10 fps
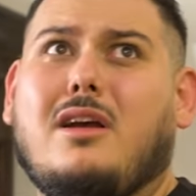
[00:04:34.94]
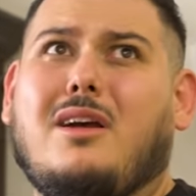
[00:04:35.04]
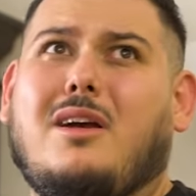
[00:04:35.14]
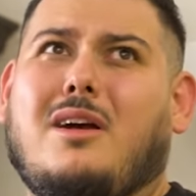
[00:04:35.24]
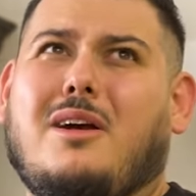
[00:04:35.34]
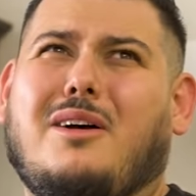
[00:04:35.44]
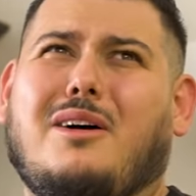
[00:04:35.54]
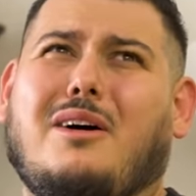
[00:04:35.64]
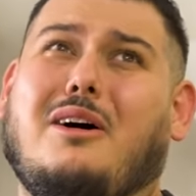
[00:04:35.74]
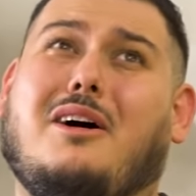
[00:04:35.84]
la
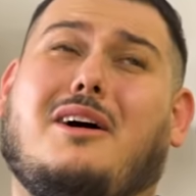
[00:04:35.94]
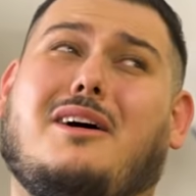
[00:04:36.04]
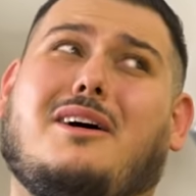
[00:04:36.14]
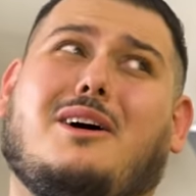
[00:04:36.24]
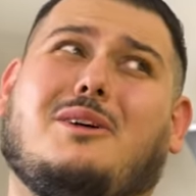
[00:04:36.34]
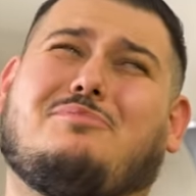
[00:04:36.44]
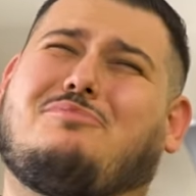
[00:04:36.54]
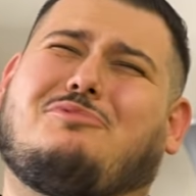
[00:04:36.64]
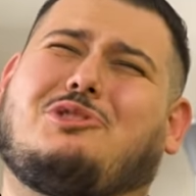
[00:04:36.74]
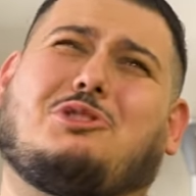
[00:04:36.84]
cebolla. Uh,
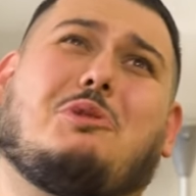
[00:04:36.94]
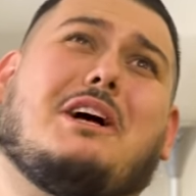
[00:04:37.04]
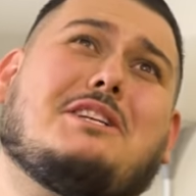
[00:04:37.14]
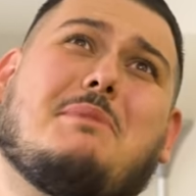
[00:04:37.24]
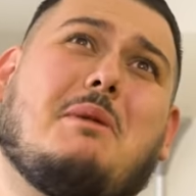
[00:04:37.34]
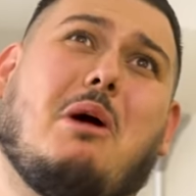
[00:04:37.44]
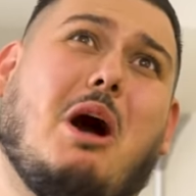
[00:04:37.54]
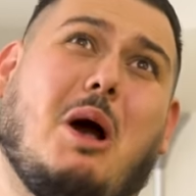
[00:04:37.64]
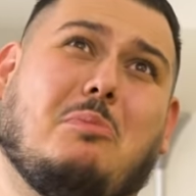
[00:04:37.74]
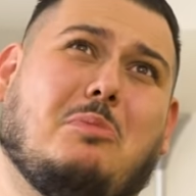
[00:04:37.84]
trust me,
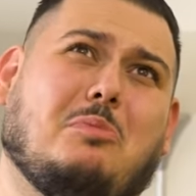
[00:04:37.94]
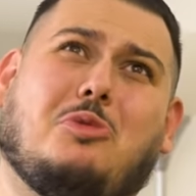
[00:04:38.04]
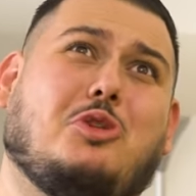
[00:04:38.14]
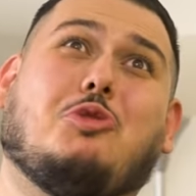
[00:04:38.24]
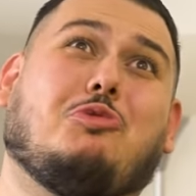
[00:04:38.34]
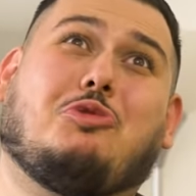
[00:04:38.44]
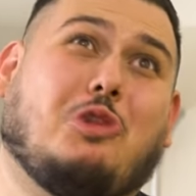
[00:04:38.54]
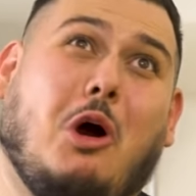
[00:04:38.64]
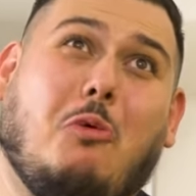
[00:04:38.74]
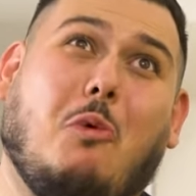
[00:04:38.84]
Mom, you
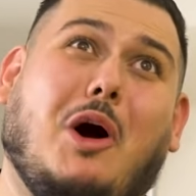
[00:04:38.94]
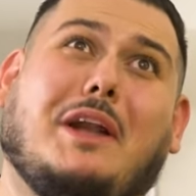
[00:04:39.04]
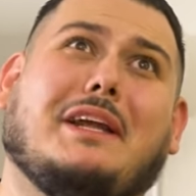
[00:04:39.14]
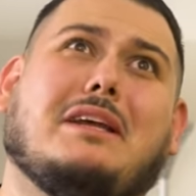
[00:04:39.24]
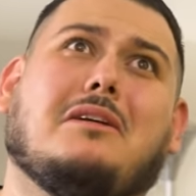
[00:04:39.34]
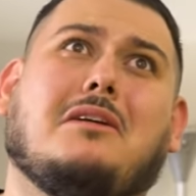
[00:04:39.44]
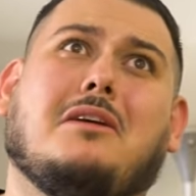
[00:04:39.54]
don't want it.